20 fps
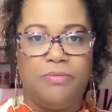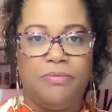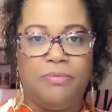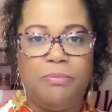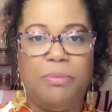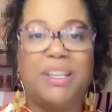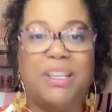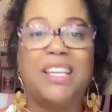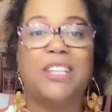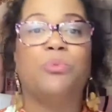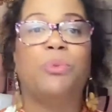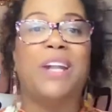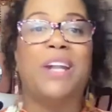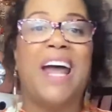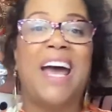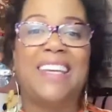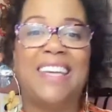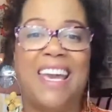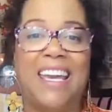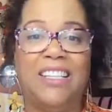Because when
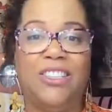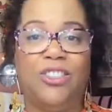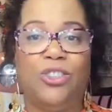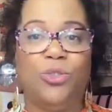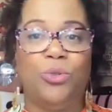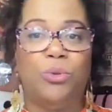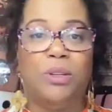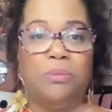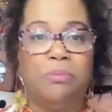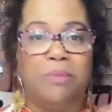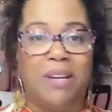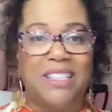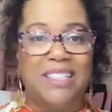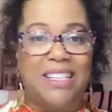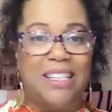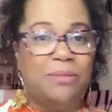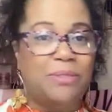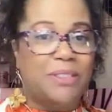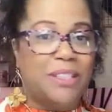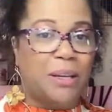I can't do it, my
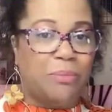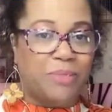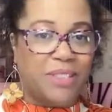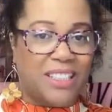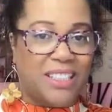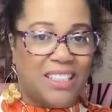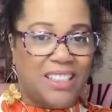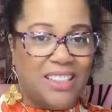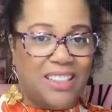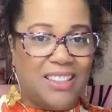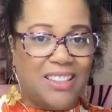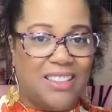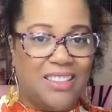team steps in.